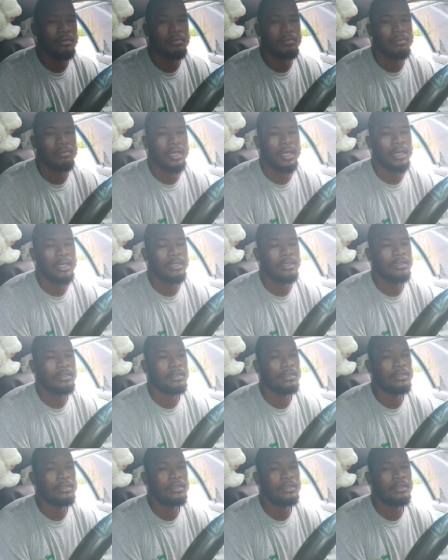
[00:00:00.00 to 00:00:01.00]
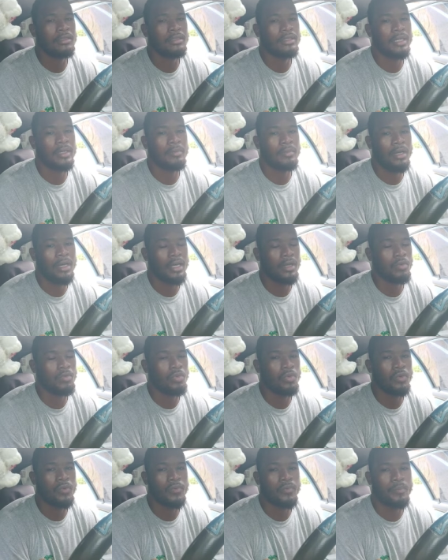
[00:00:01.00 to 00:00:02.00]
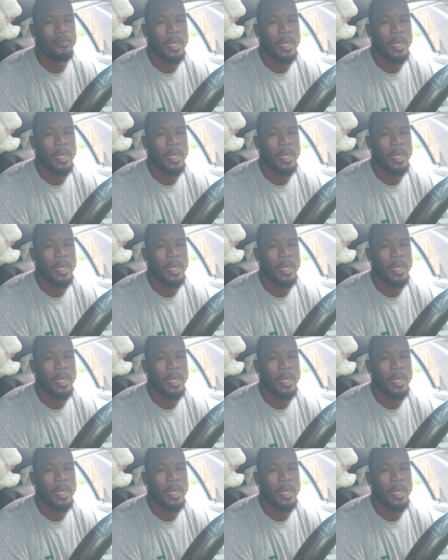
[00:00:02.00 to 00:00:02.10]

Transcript: my hood and my roof